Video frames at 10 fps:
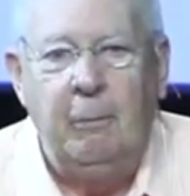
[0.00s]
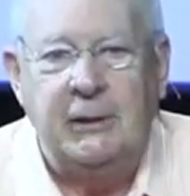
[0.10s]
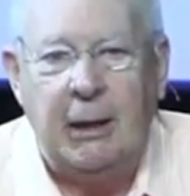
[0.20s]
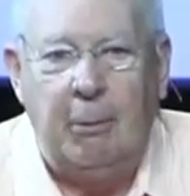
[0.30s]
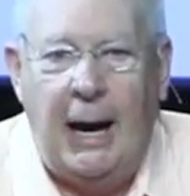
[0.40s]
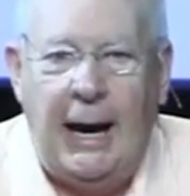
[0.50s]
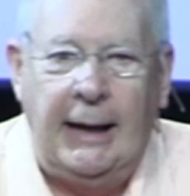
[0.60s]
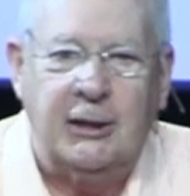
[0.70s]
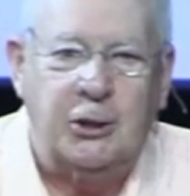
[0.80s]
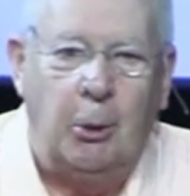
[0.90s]
We say, Well,
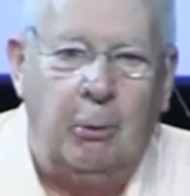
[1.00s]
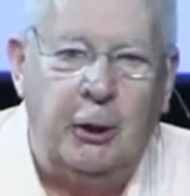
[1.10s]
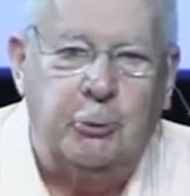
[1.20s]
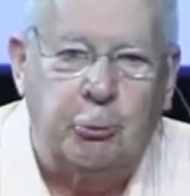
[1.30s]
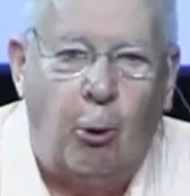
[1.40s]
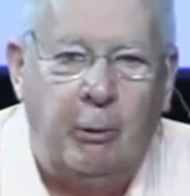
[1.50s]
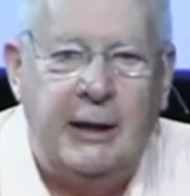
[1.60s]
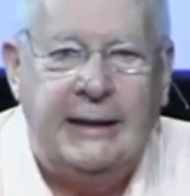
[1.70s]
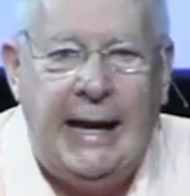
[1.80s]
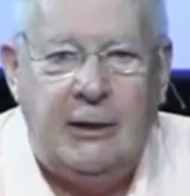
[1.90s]
I just don't want to draw
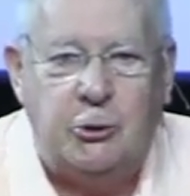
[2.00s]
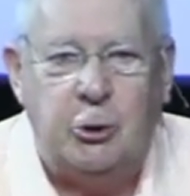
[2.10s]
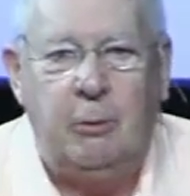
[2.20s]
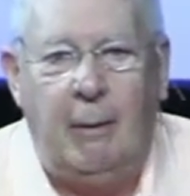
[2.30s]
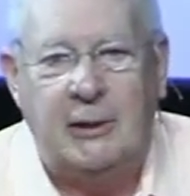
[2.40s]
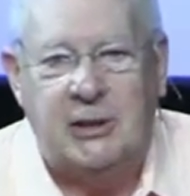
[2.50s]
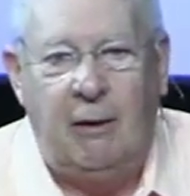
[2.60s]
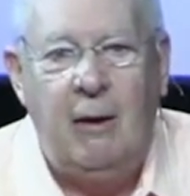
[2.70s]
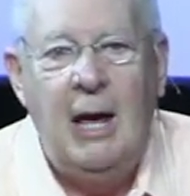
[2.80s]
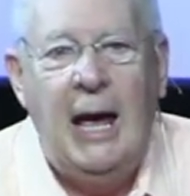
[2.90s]
any attention to
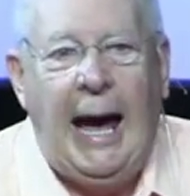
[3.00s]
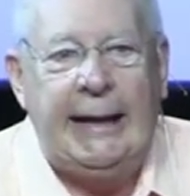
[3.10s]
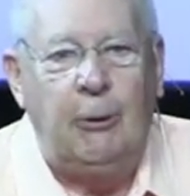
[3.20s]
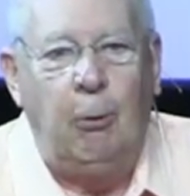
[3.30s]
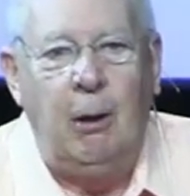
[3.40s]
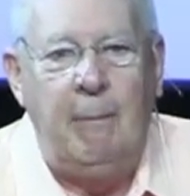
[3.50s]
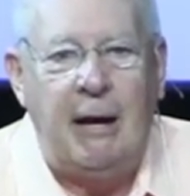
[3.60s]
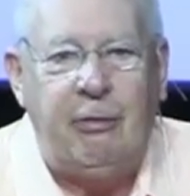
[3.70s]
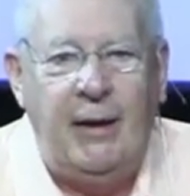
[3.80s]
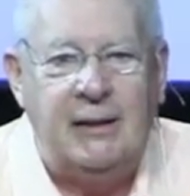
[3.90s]
myself. I don't want to
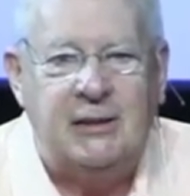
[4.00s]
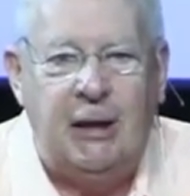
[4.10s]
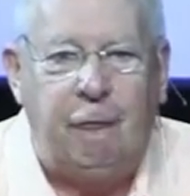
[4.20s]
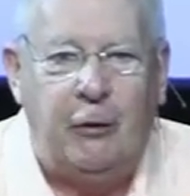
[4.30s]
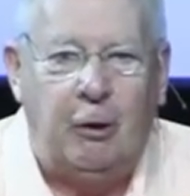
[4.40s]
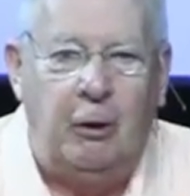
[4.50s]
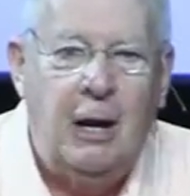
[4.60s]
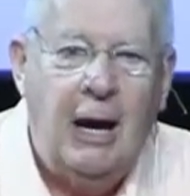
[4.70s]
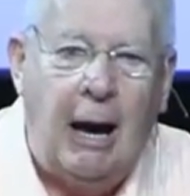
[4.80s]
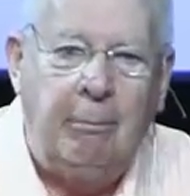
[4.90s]
make things difficult.
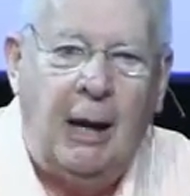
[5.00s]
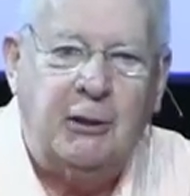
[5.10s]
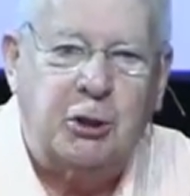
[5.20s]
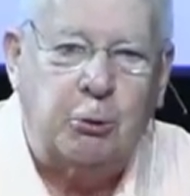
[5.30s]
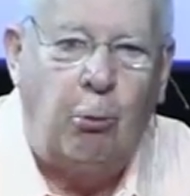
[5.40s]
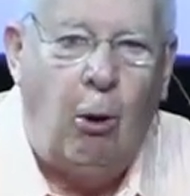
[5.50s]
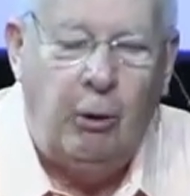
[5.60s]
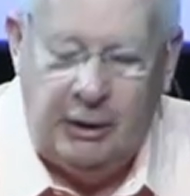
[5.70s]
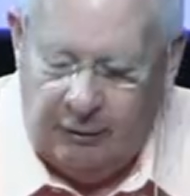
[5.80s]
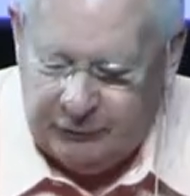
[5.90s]
I'm not
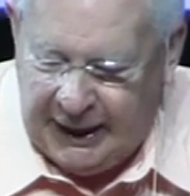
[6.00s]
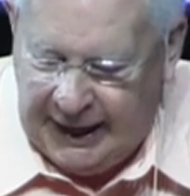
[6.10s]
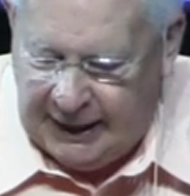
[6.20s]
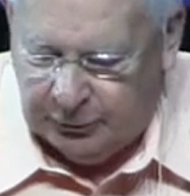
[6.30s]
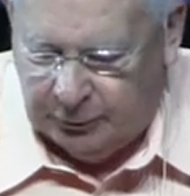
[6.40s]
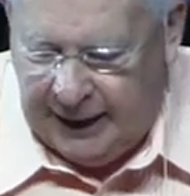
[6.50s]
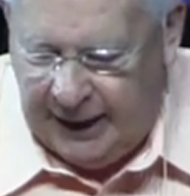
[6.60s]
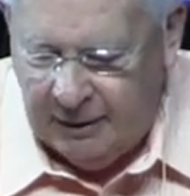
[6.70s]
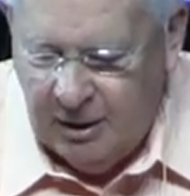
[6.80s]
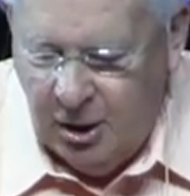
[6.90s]
strong enough to handle
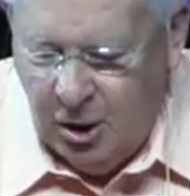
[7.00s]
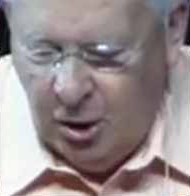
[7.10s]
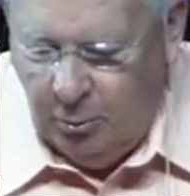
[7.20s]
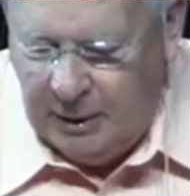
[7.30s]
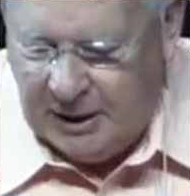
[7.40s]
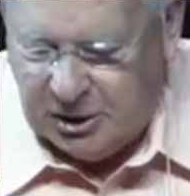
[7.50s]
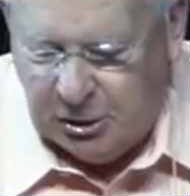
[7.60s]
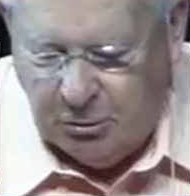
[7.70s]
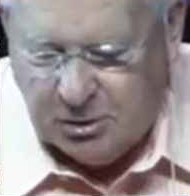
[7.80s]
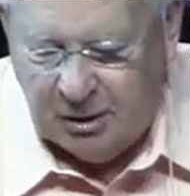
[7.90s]
that. We
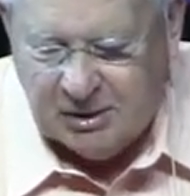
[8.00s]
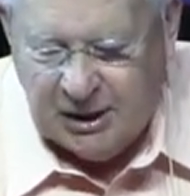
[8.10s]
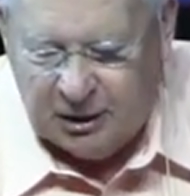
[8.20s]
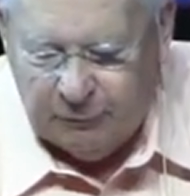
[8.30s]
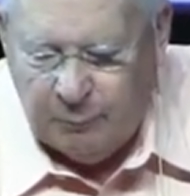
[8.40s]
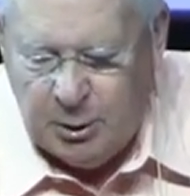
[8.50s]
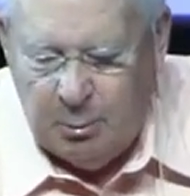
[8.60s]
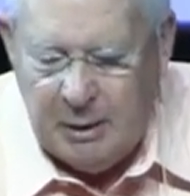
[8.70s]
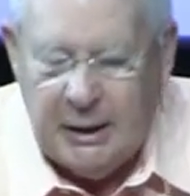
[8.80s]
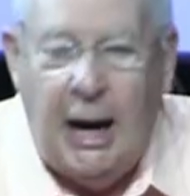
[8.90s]
excuse ourselves from
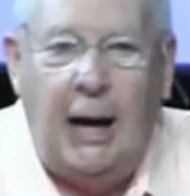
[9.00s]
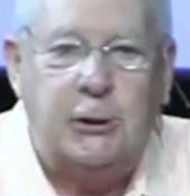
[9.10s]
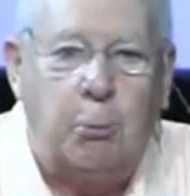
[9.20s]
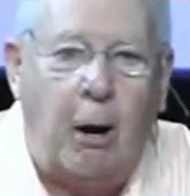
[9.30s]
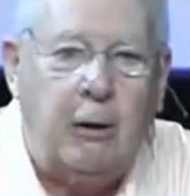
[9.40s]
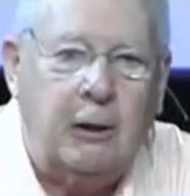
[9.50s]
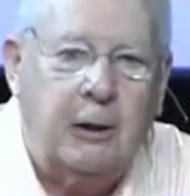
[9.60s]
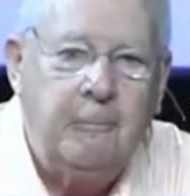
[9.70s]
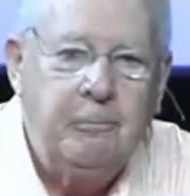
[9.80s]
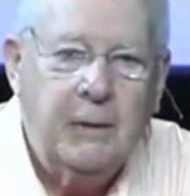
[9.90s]
doing God's
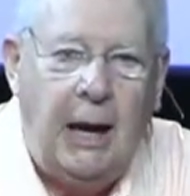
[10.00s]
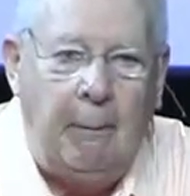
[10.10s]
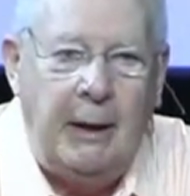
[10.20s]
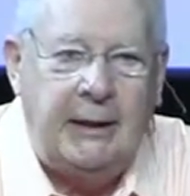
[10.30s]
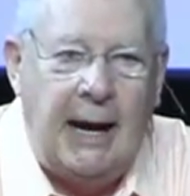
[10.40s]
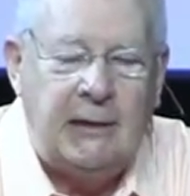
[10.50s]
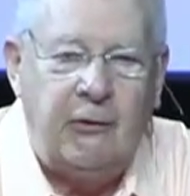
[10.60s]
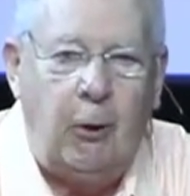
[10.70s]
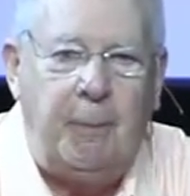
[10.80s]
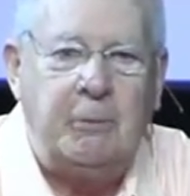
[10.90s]
work. How many times
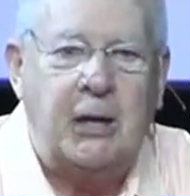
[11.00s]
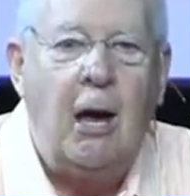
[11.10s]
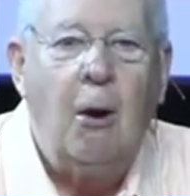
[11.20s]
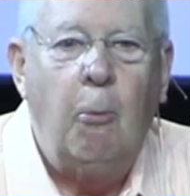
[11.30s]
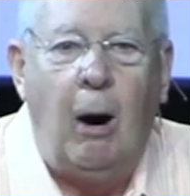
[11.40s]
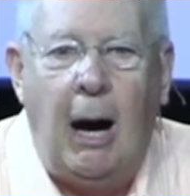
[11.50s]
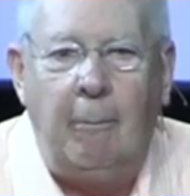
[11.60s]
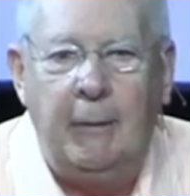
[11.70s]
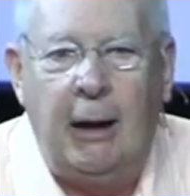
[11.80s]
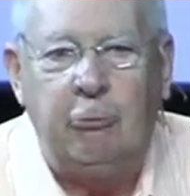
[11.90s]
I've heard people say, Well,
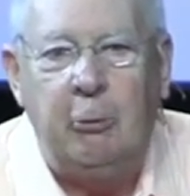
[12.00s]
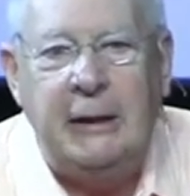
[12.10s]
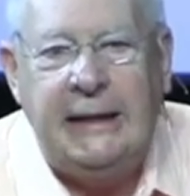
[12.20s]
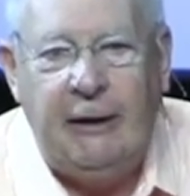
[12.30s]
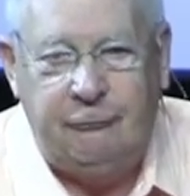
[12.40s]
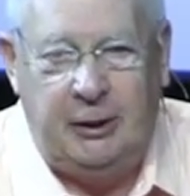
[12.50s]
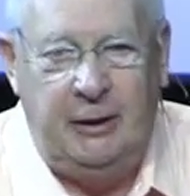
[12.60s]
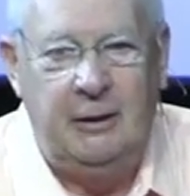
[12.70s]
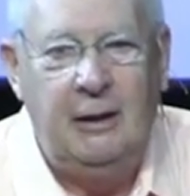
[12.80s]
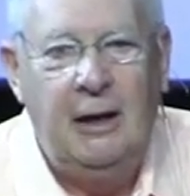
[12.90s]
I'm not really
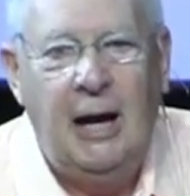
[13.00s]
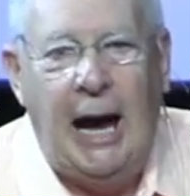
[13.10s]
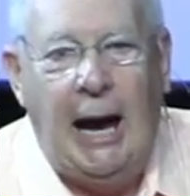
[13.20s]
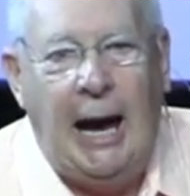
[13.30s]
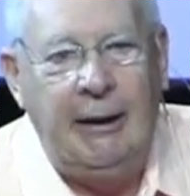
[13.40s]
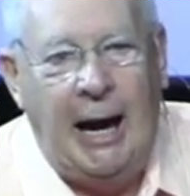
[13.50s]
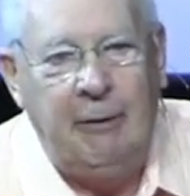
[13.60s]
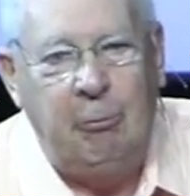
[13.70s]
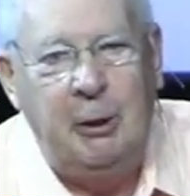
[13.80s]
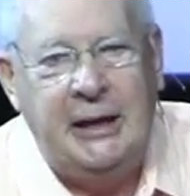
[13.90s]
gifted. I, I,
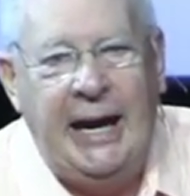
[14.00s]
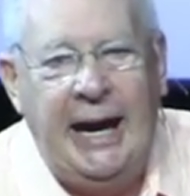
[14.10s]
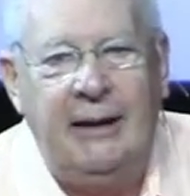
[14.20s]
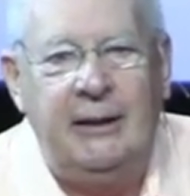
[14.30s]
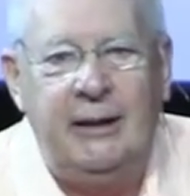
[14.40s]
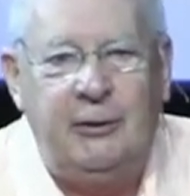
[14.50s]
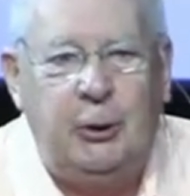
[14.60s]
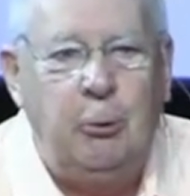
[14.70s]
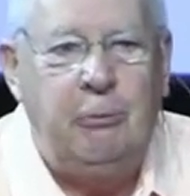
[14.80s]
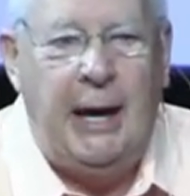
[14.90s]
I really
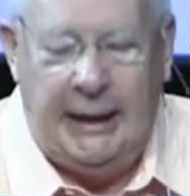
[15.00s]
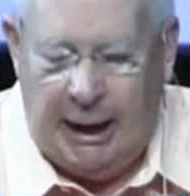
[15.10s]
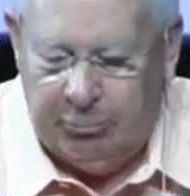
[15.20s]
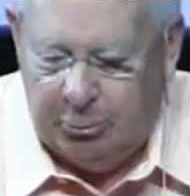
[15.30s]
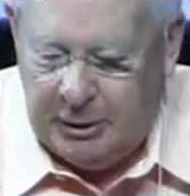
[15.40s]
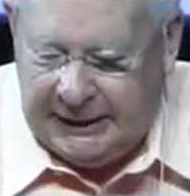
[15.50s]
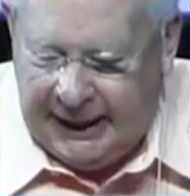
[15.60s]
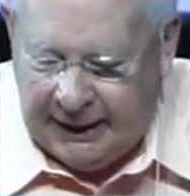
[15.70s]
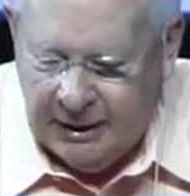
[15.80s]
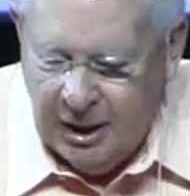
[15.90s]
can't do that. I really
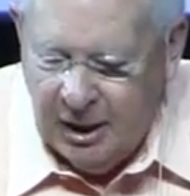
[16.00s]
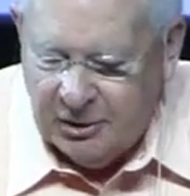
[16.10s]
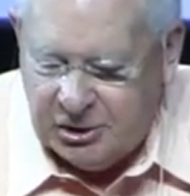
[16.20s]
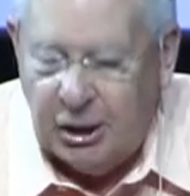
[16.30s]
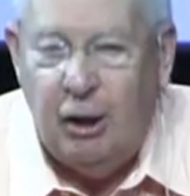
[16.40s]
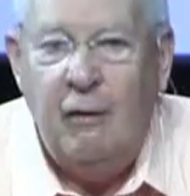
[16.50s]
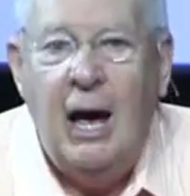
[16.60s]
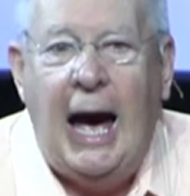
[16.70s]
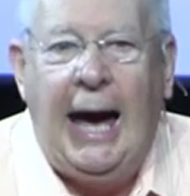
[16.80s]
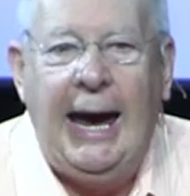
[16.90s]
can't.
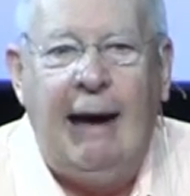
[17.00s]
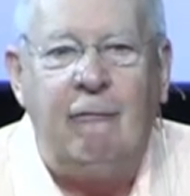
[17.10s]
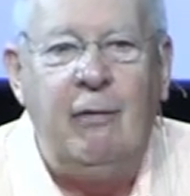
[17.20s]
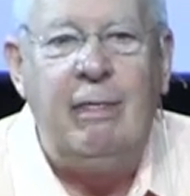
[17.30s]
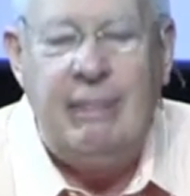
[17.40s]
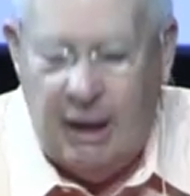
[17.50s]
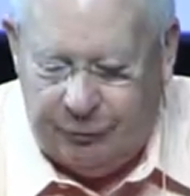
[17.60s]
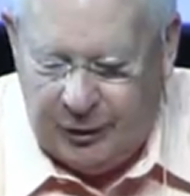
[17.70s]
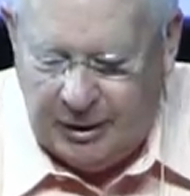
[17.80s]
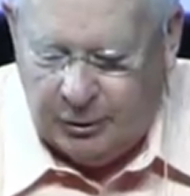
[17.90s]
Sir, I have
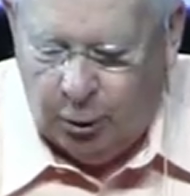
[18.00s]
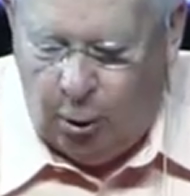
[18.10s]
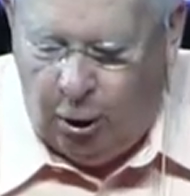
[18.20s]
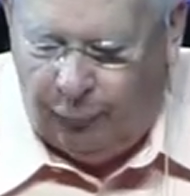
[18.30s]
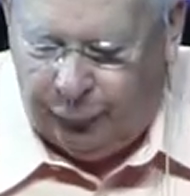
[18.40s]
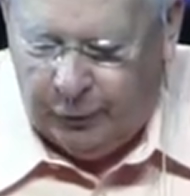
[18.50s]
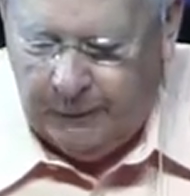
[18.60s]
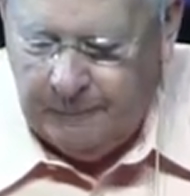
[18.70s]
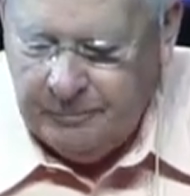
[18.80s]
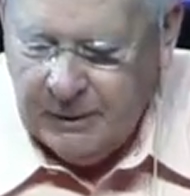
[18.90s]
nothing to offer.